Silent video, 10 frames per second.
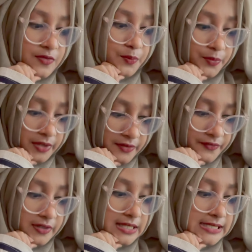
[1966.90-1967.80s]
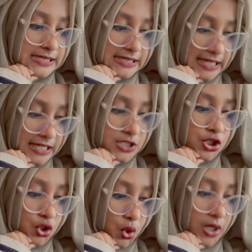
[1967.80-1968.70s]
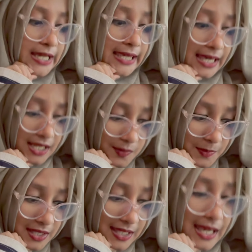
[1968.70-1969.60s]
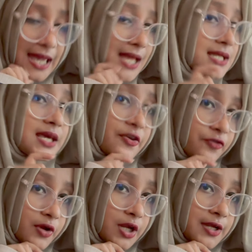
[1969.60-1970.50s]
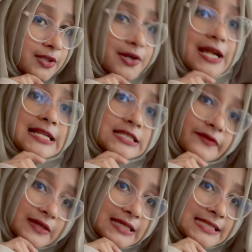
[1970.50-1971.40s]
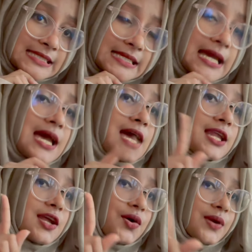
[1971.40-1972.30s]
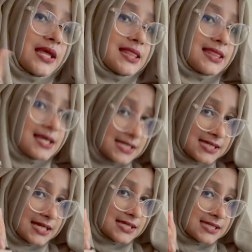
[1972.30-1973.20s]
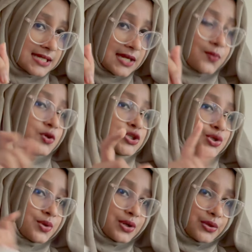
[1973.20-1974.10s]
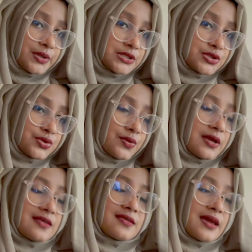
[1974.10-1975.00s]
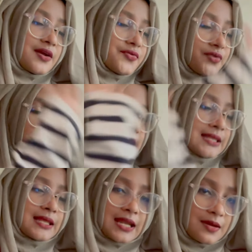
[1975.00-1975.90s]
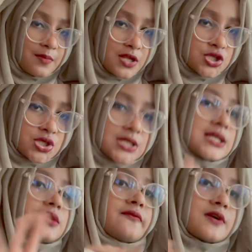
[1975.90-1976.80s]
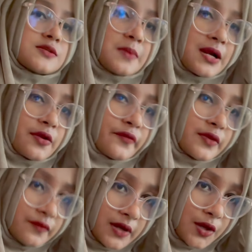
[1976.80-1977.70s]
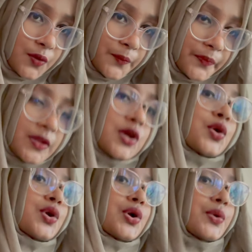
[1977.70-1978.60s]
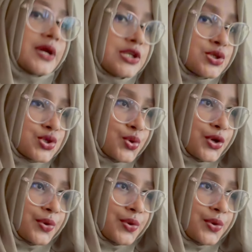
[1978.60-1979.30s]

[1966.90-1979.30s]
briefly state your academic and extracurricular activities. Now, in this essay, what you are going to do is everything that I mentioned in the first part of the video. You're going to show your